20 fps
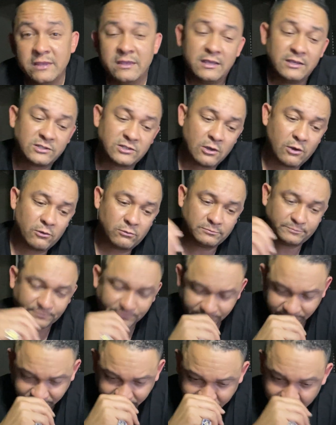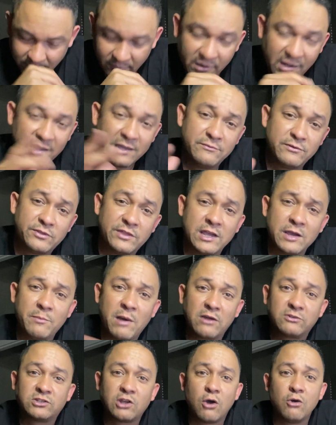So if you think
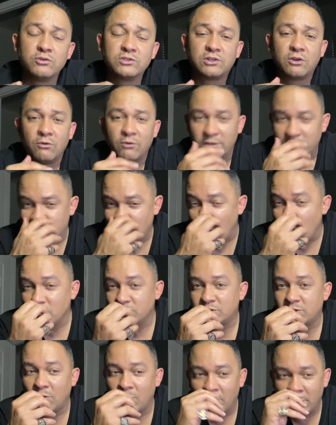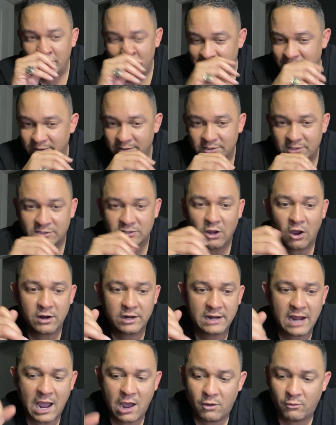about Dogecoin
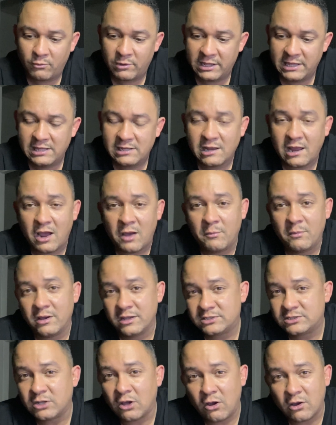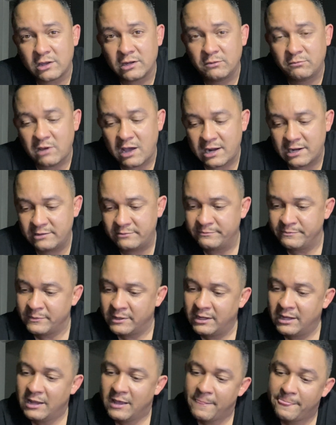started out with Elon Musk talking about it.
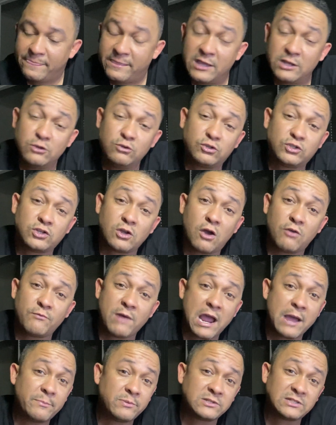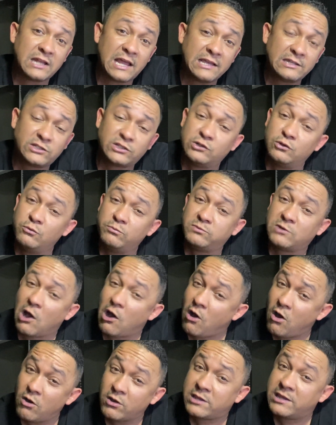Then you saw rappers like Snoop
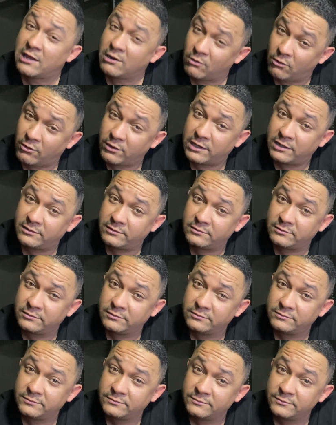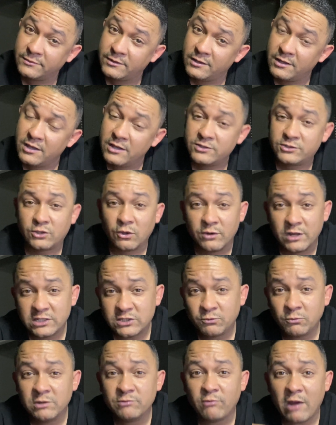Dogg get on it. So this
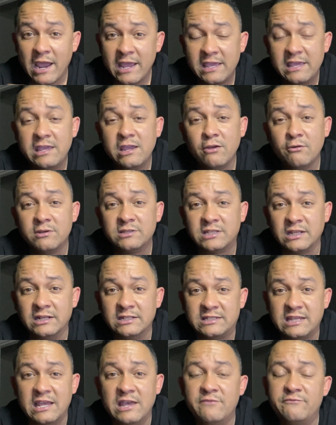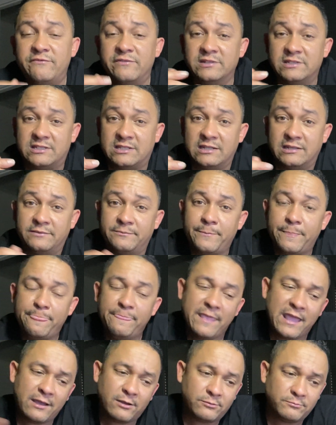one right here is in its infancy.
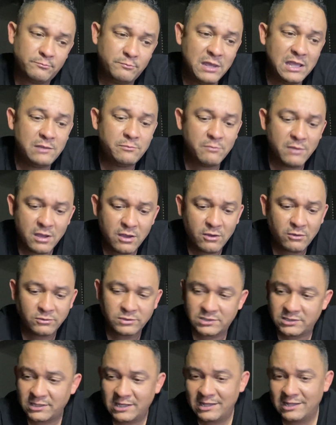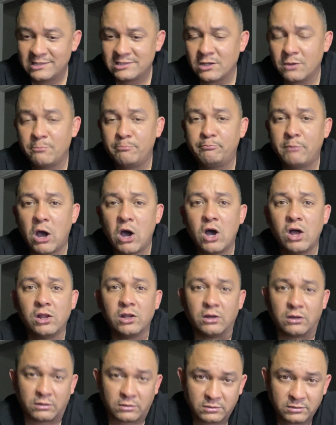Now, Meek Mills is a
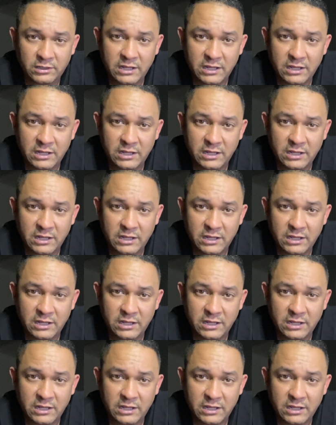baller.